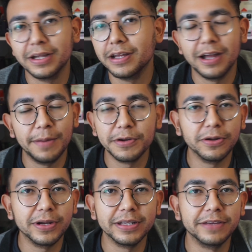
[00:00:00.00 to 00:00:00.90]
I'm going to
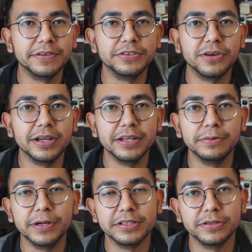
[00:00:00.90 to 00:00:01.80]
go ahead and give it a try
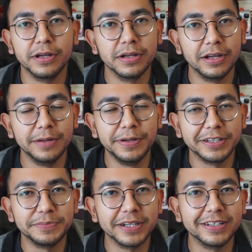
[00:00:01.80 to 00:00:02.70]
anyway, so I'll
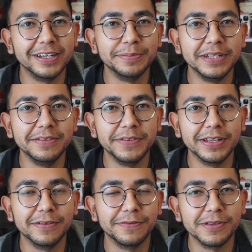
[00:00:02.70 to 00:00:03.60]
expect an update
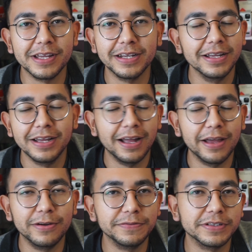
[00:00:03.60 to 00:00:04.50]
video for that.
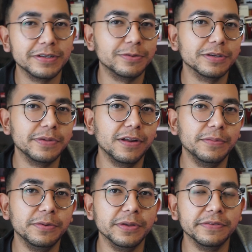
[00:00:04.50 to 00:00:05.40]
I don't know if it's going to work, but it'll
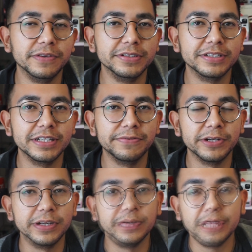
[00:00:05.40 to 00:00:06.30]
be really fun just to give it
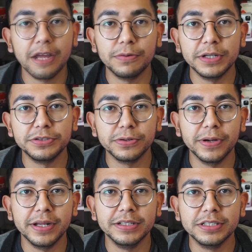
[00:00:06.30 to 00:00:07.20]
a go. Check out
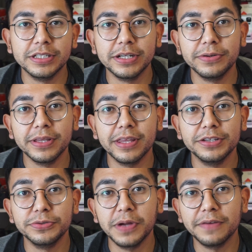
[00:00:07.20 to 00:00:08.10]
Retrograde Engineering. They
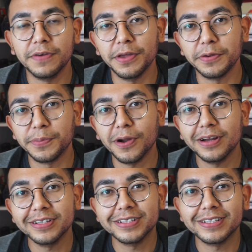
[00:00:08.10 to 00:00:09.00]
do have other
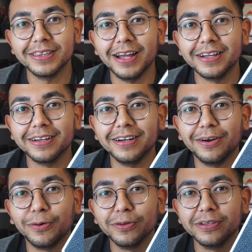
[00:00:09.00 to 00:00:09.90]
products like a
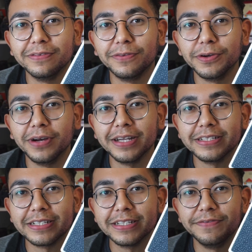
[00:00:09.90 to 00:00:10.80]
holder for your
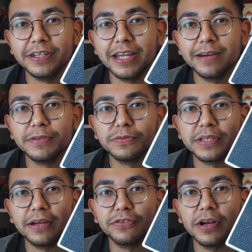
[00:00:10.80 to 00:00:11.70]
Sx-70 cameras
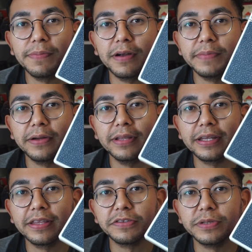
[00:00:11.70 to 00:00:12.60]
without a tripod mount,
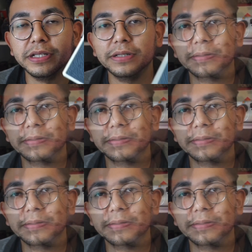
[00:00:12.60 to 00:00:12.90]
like this one here.